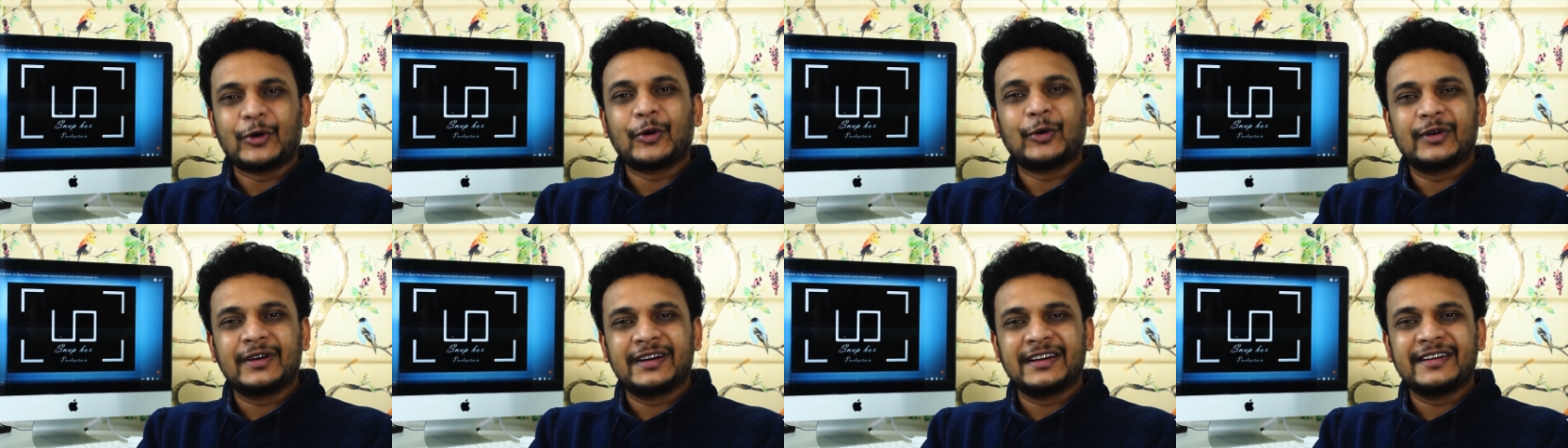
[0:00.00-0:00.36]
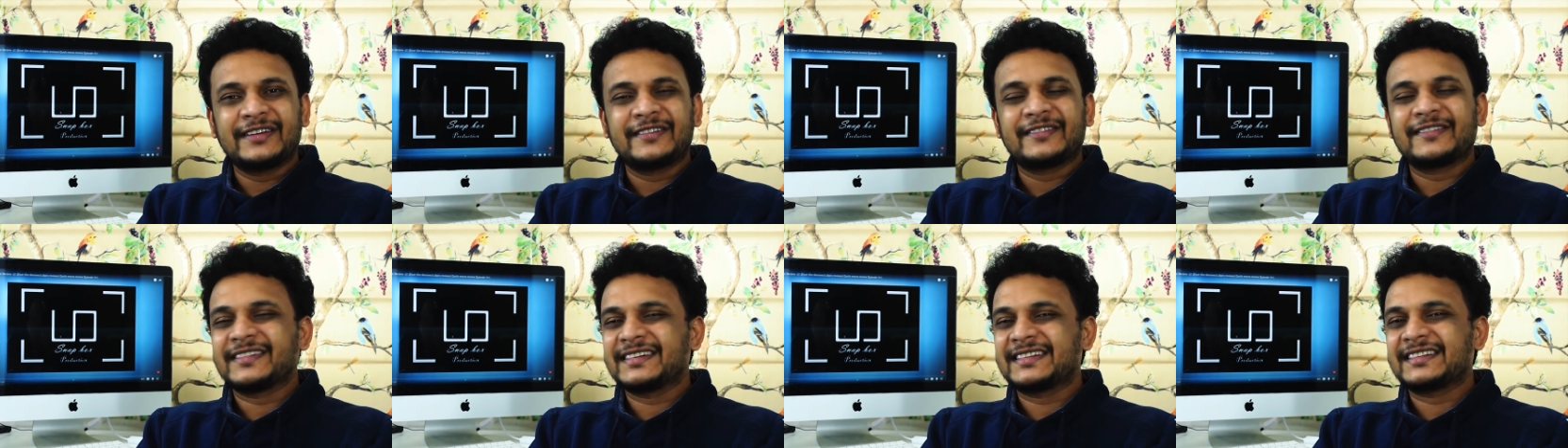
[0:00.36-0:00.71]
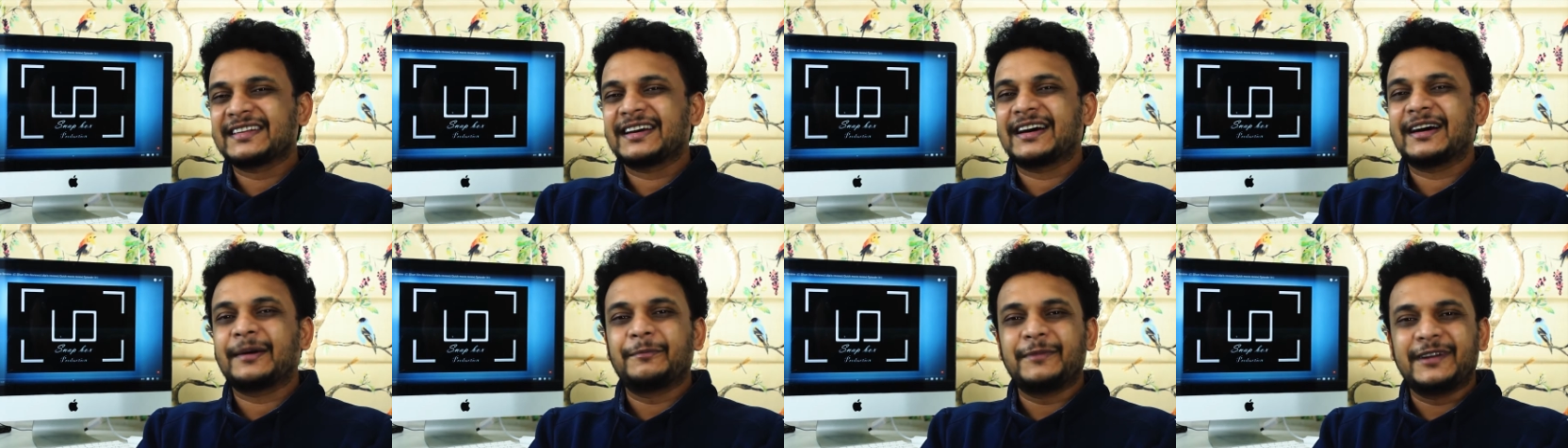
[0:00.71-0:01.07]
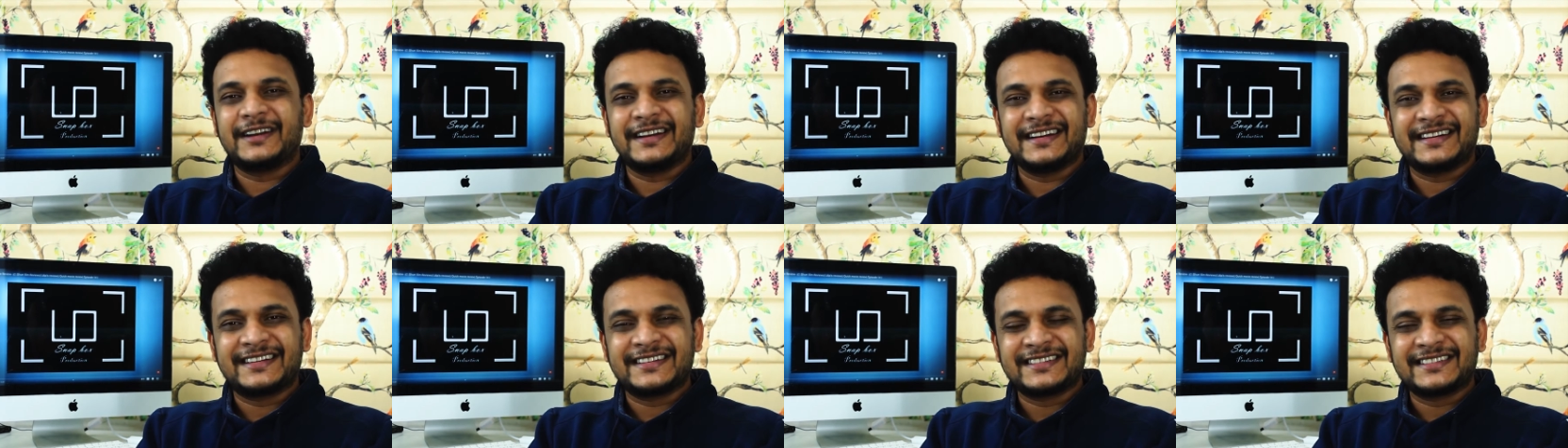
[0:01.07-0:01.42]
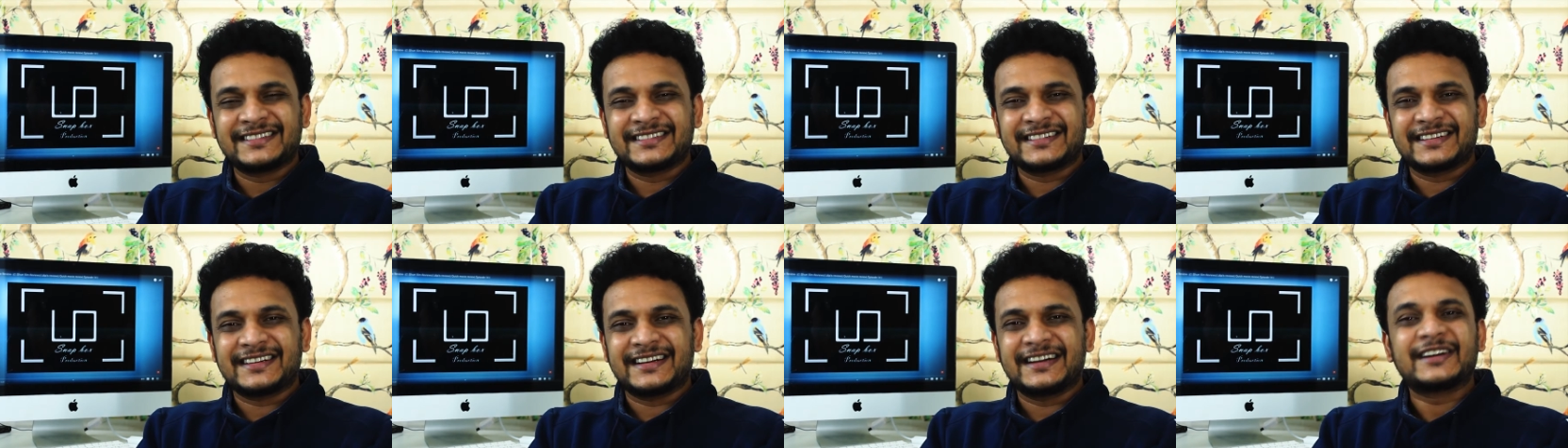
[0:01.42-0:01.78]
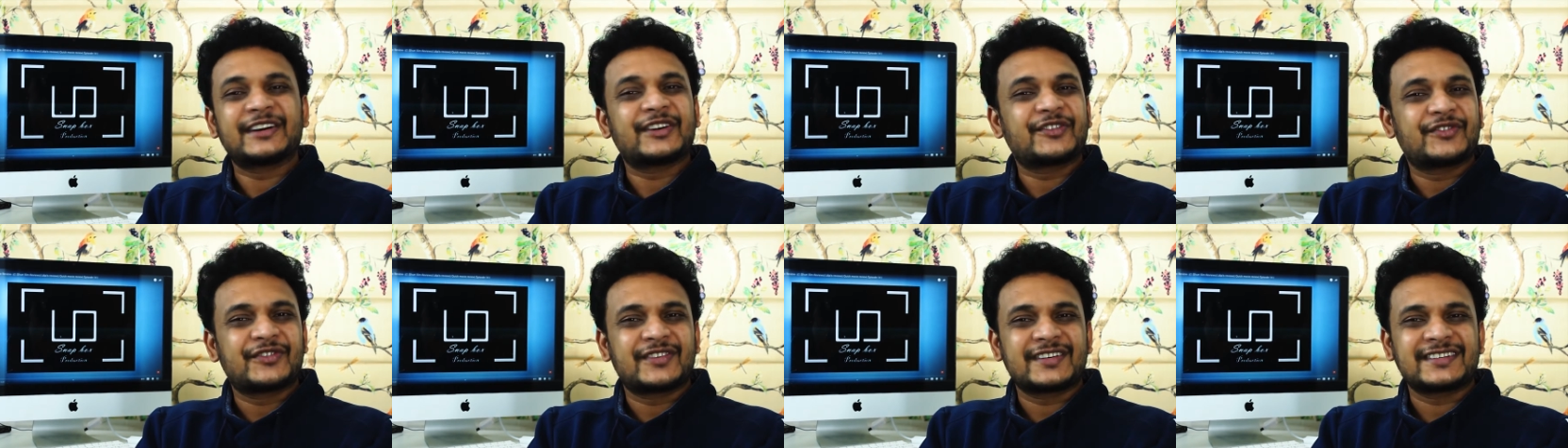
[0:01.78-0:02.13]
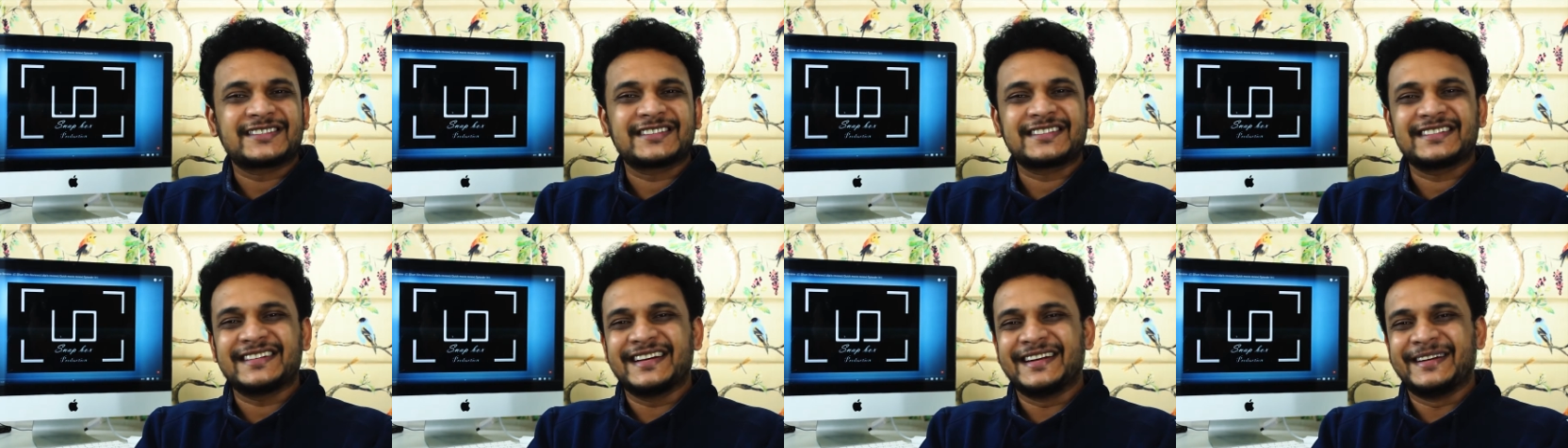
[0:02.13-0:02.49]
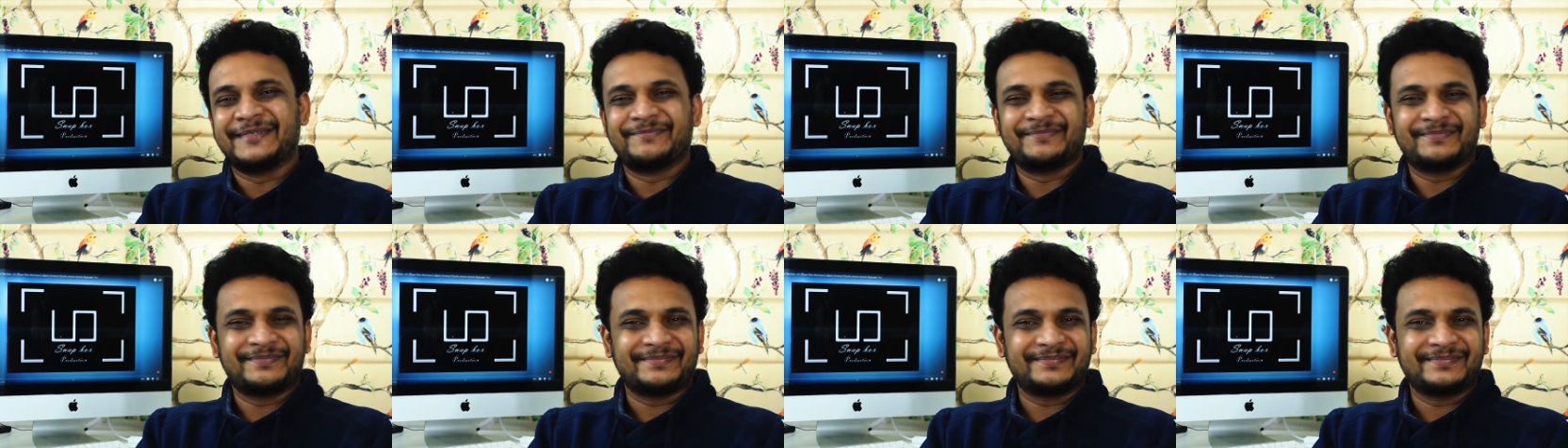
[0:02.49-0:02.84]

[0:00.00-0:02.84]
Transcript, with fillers: only with updated and refreshing name.